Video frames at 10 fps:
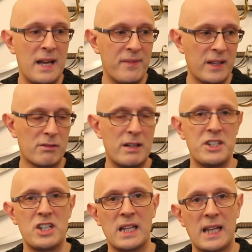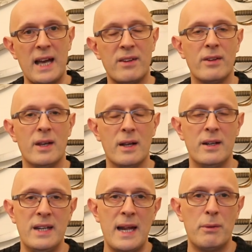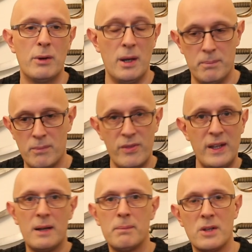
and they gradually get thinner